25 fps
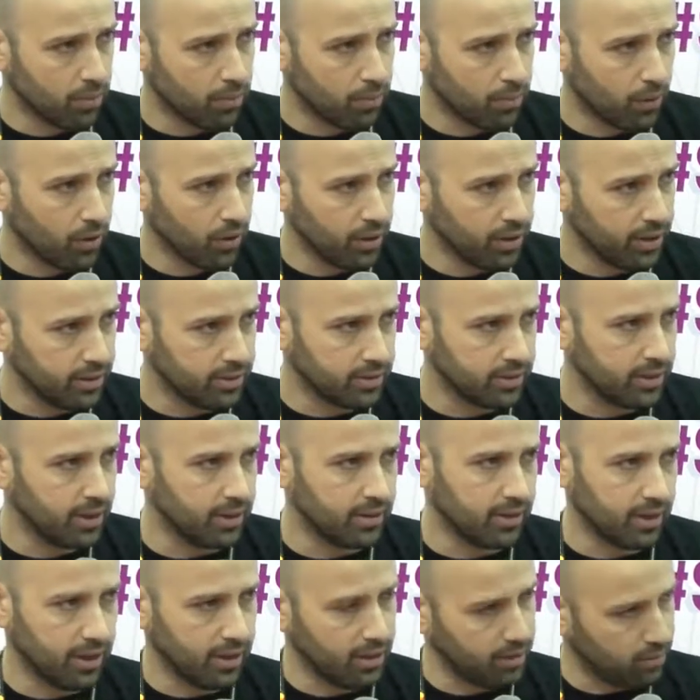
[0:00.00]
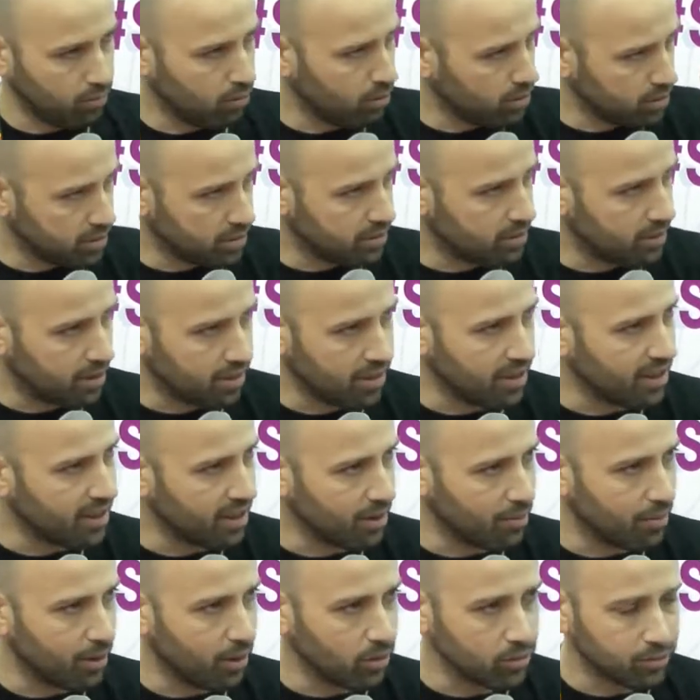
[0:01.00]
point that I was thinking
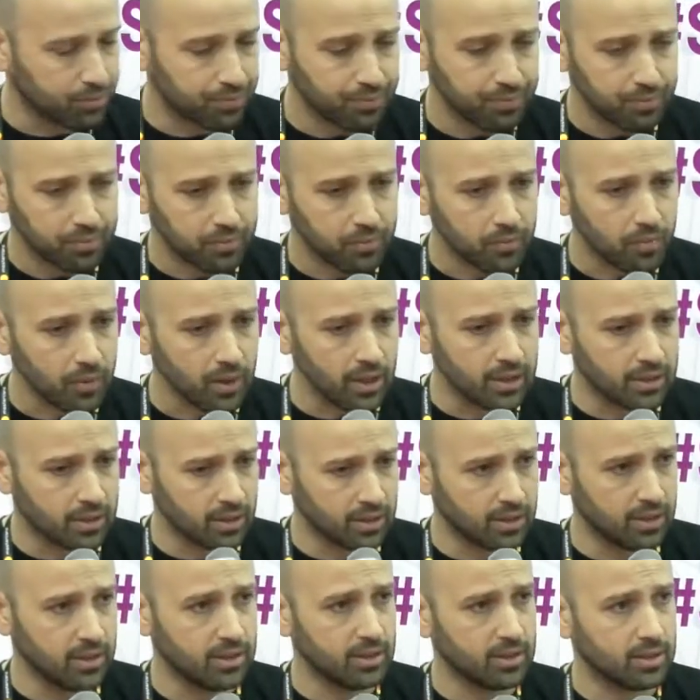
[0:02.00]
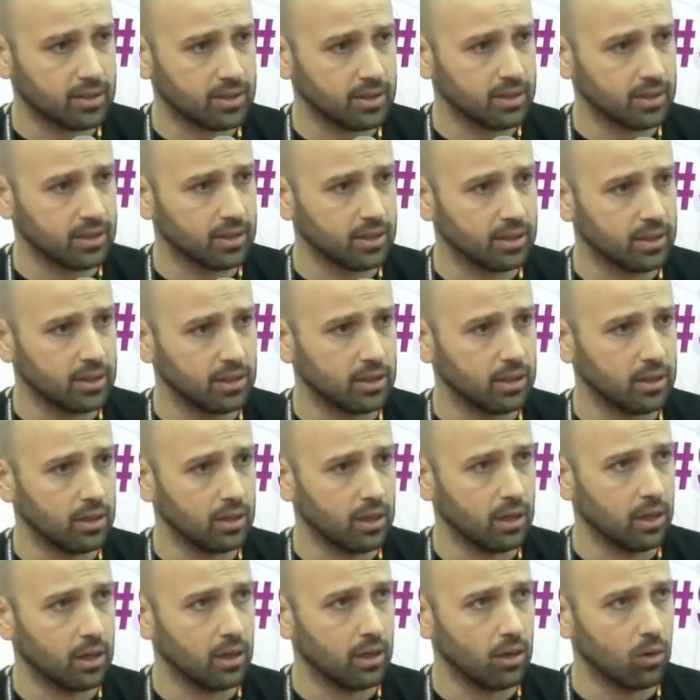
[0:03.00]
about, since
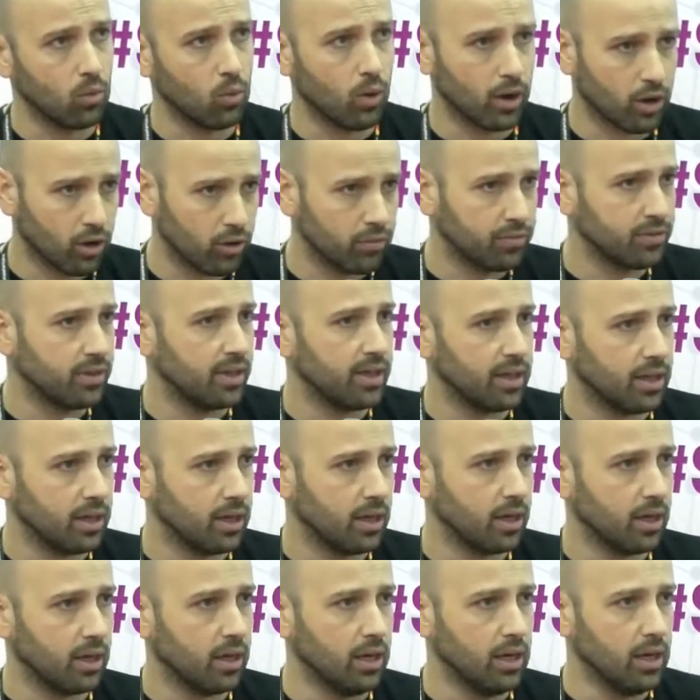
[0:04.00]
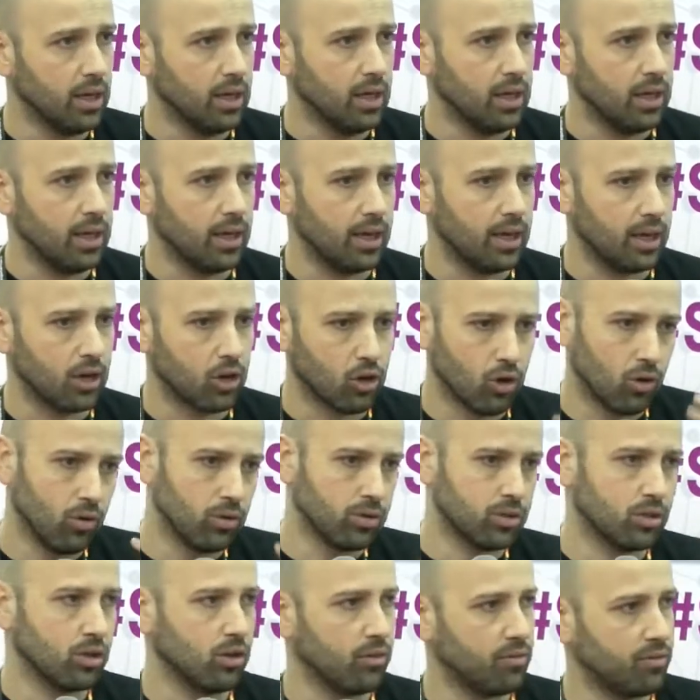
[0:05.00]
one of the
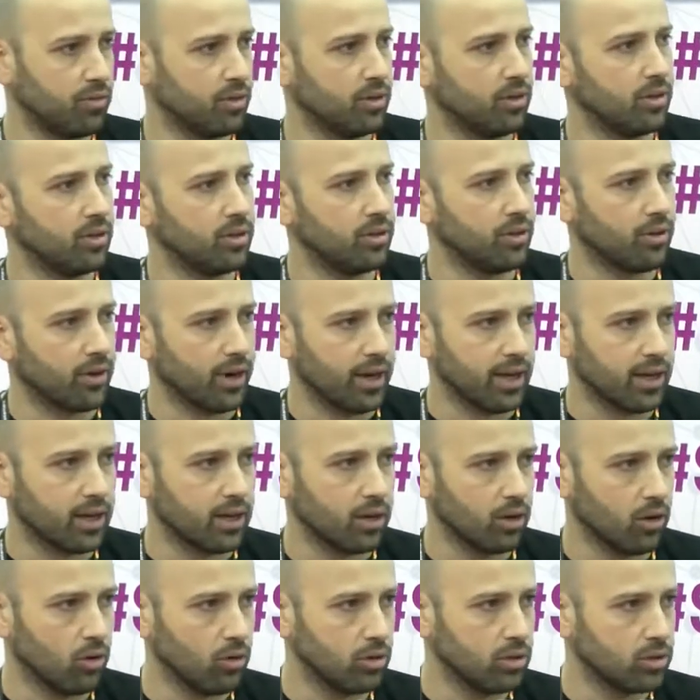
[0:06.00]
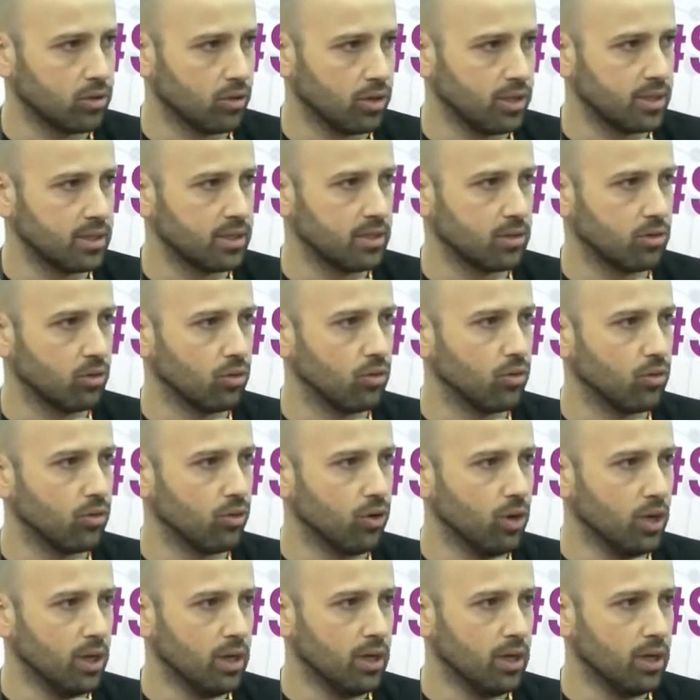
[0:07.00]
goals of REC also is to